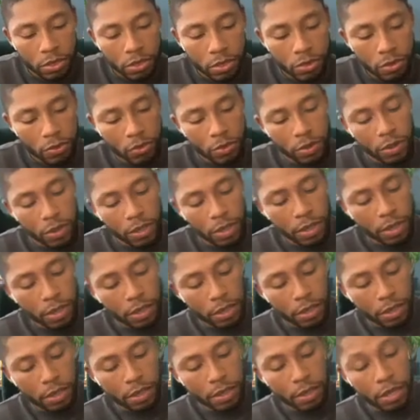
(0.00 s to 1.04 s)
to
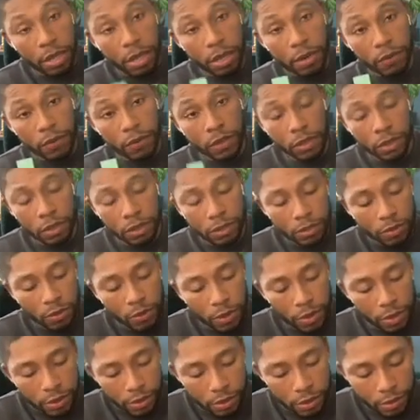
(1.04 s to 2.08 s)
then, out of these
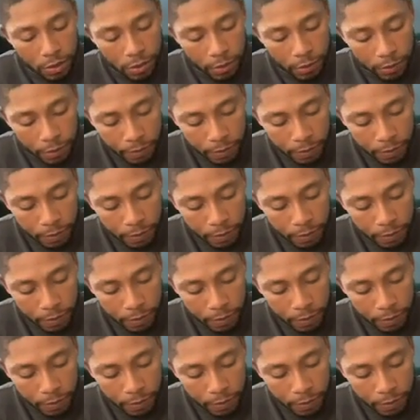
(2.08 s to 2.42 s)
squares,